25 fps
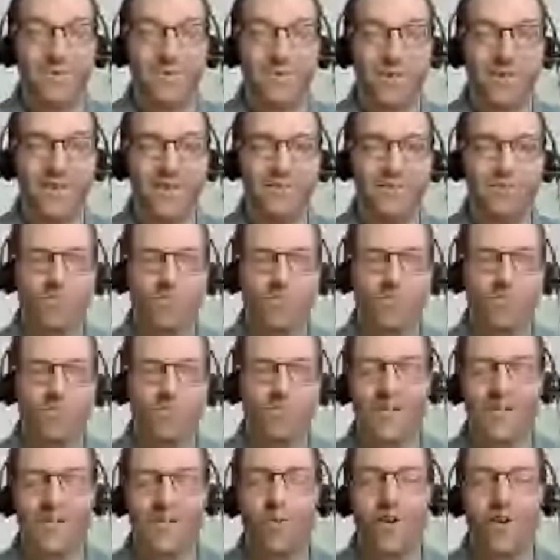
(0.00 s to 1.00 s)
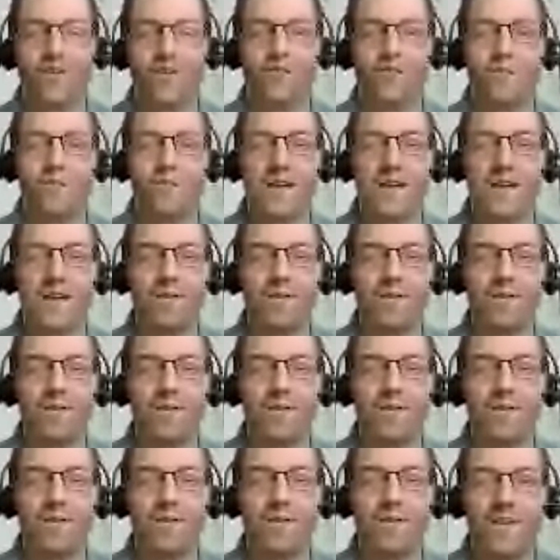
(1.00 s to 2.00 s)
Um, so he's running one of our
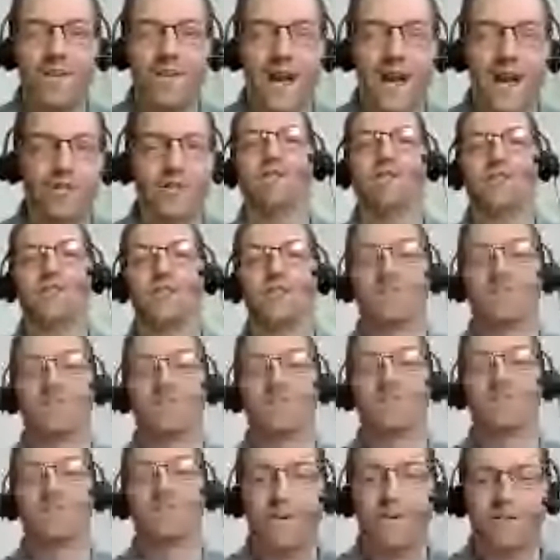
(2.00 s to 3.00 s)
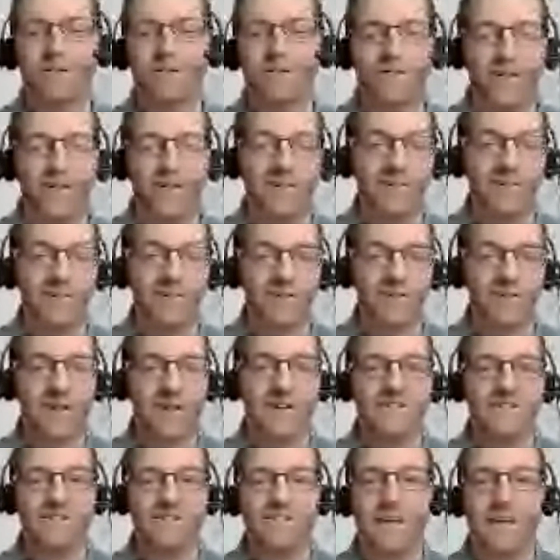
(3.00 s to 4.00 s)
manufacturing divisions here in
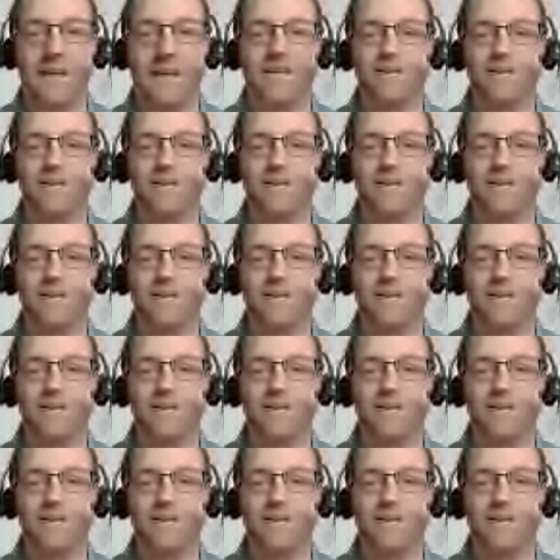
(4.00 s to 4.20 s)
Pennsylvania.